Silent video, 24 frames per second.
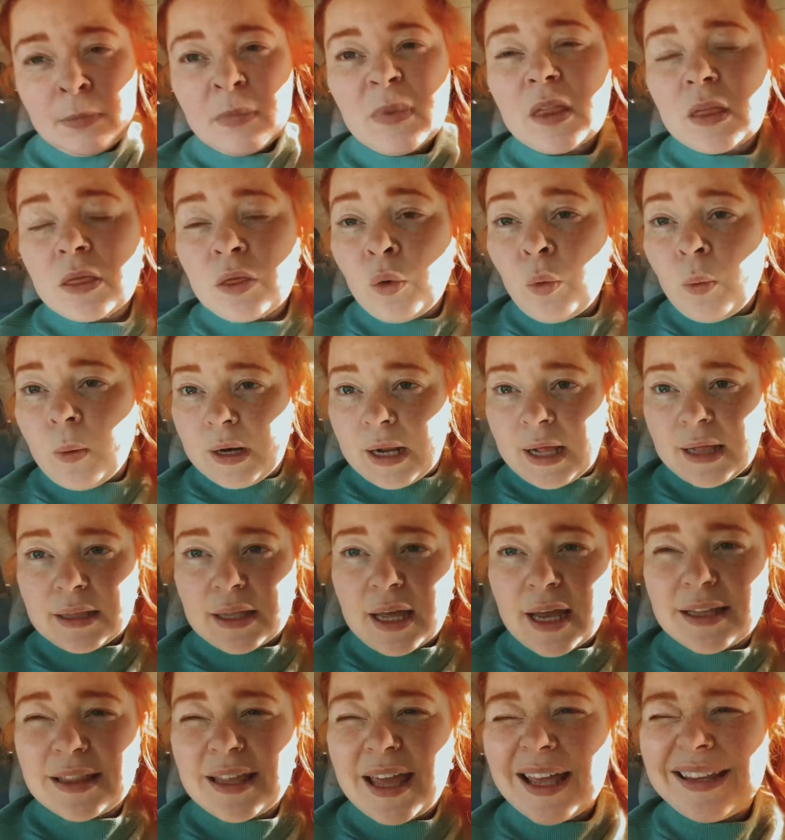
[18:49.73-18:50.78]
the one I
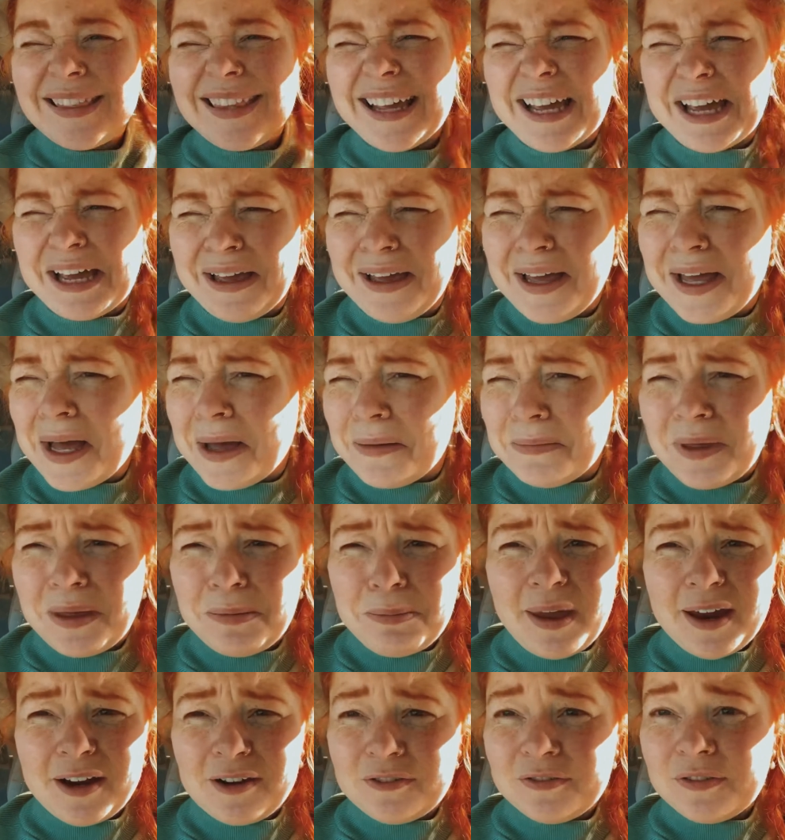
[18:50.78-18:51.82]
like, they had like a gummy
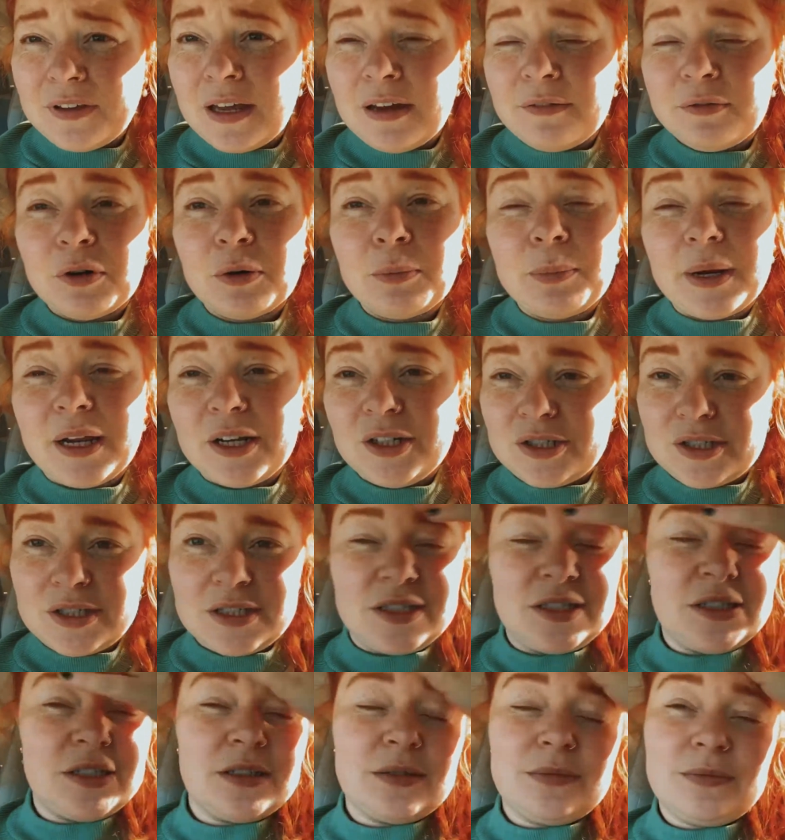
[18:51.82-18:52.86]
bear flavor, but I
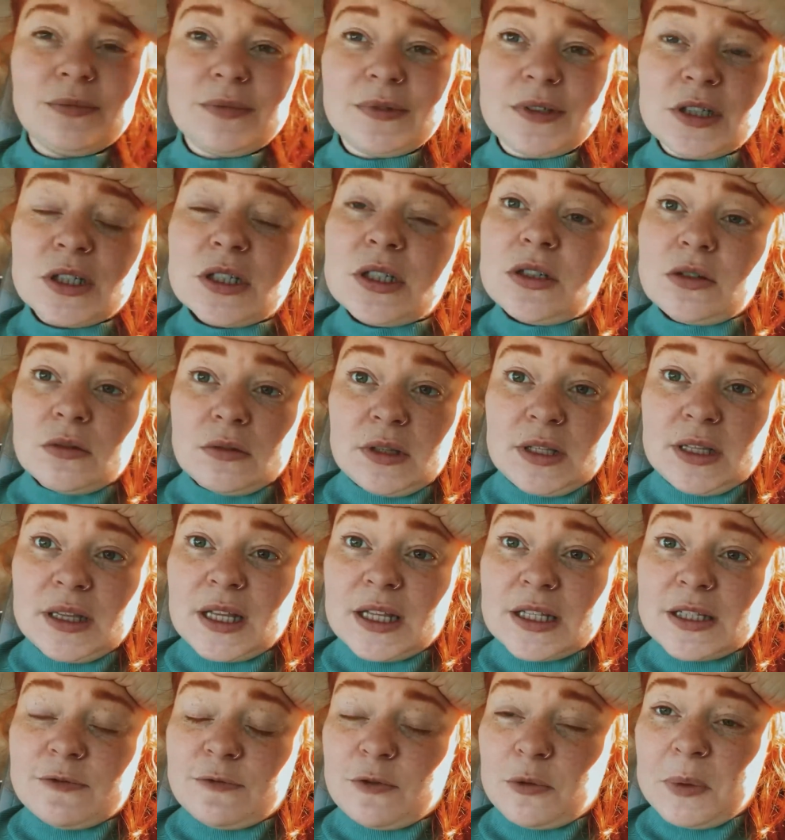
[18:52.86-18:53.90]
just don't think
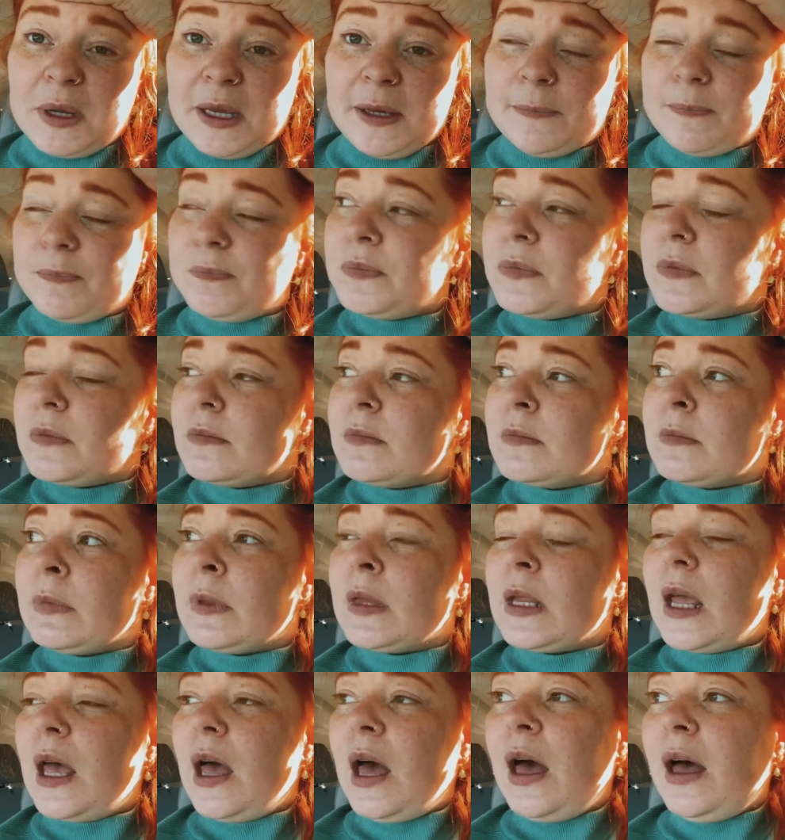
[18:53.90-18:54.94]
that's for me.
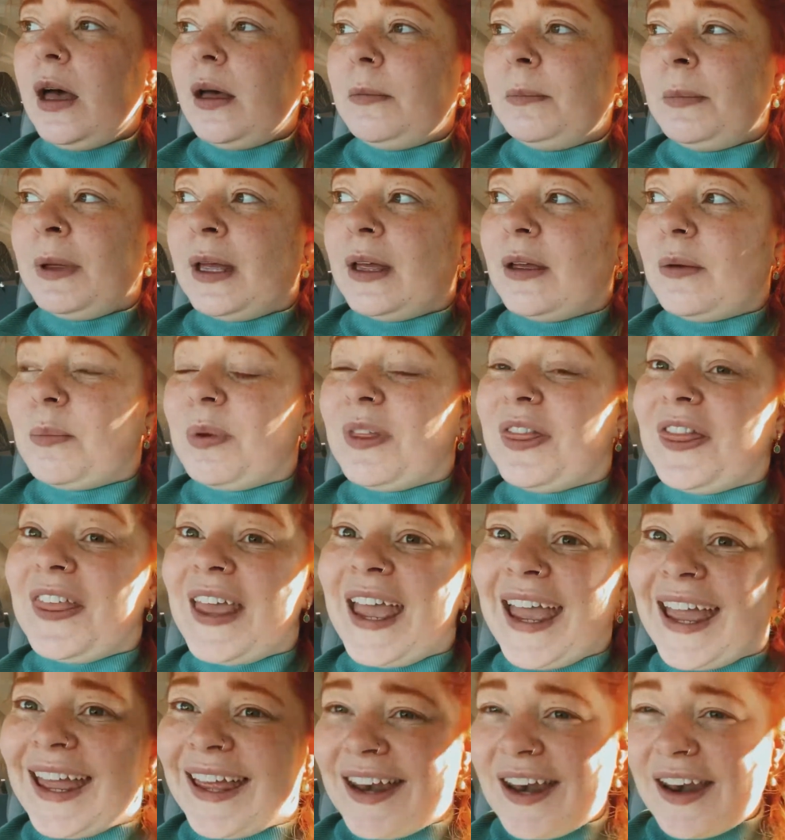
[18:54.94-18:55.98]
But
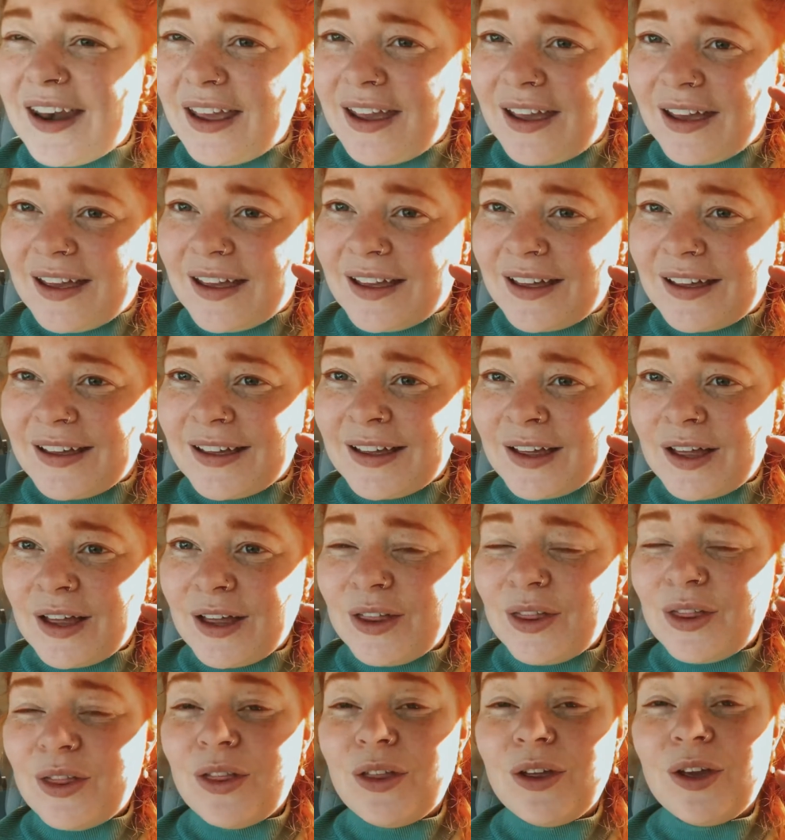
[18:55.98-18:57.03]
then
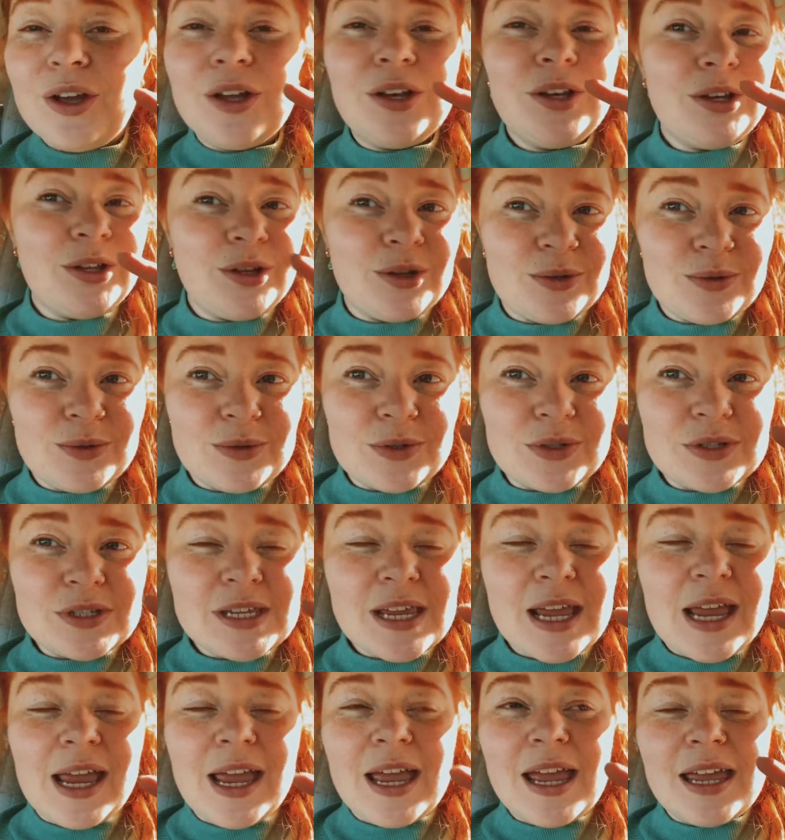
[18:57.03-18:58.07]
the good news
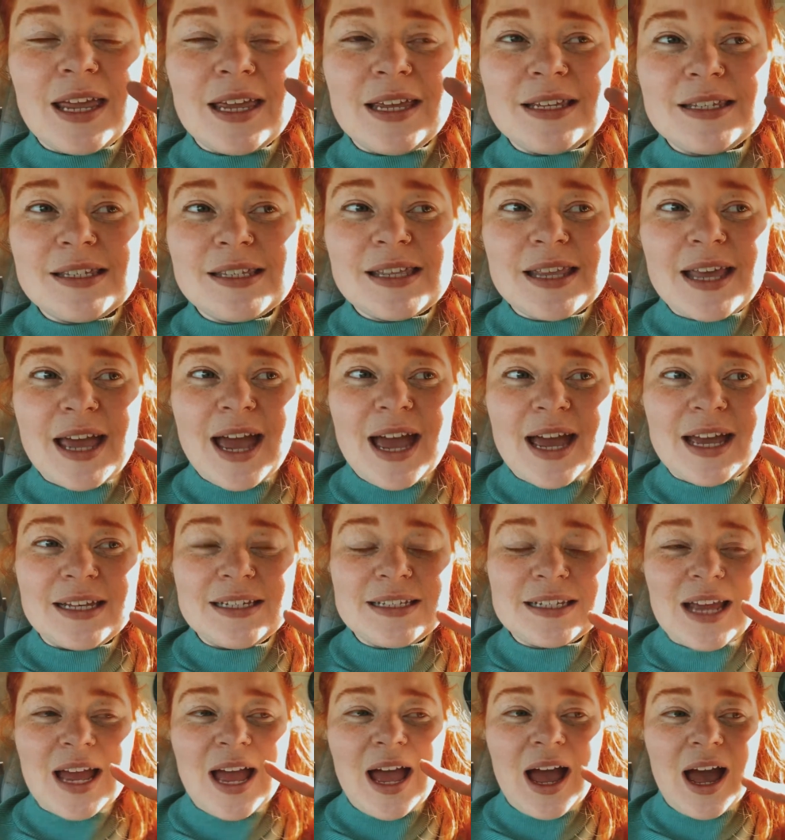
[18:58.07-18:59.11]
is that
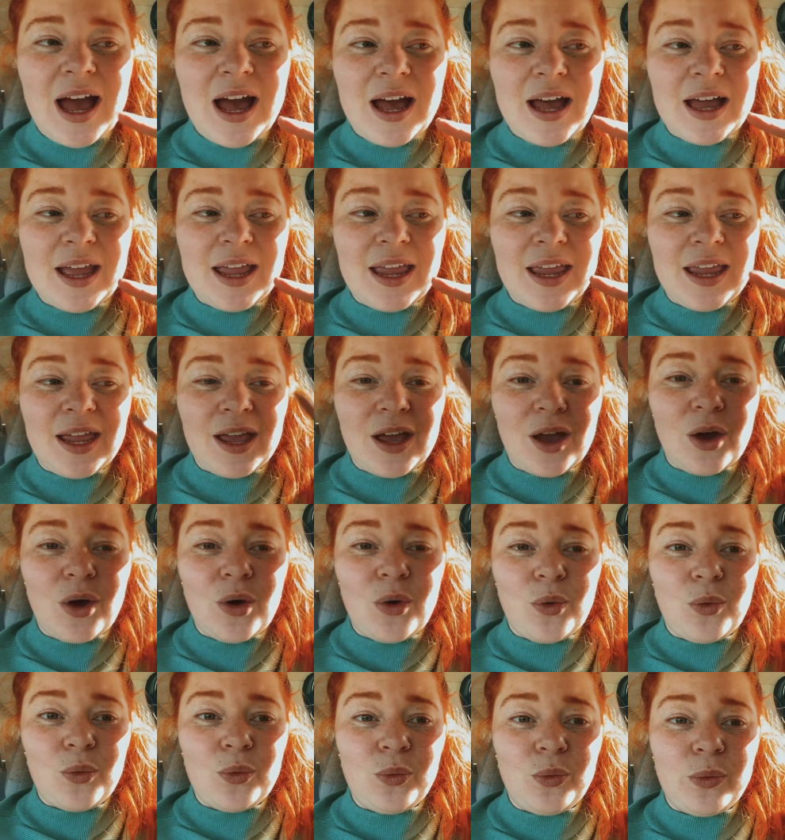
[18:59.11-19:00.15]
I
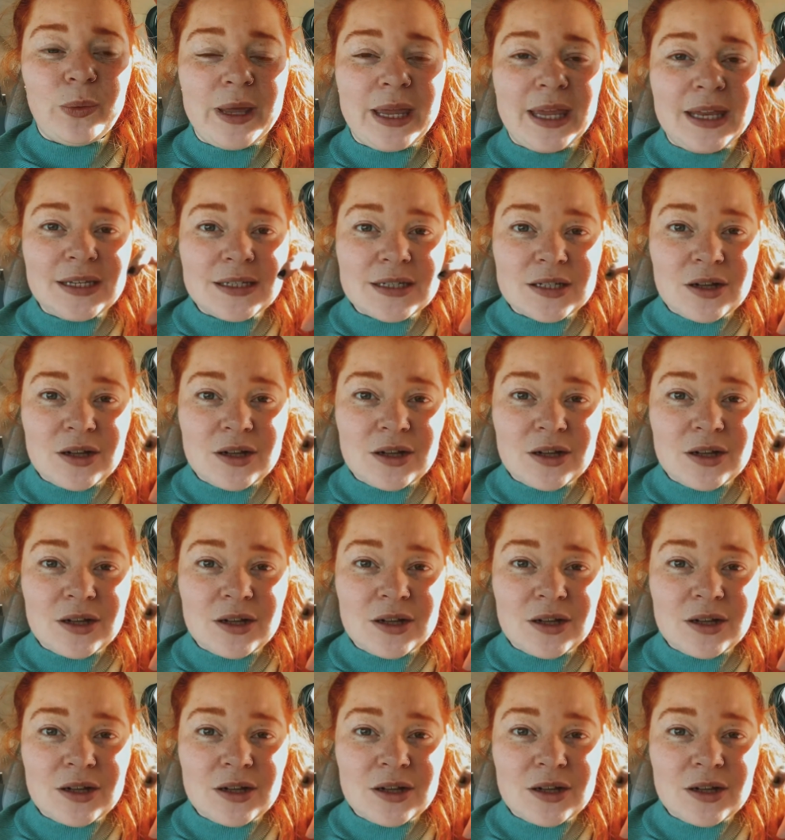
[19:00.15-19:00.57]
went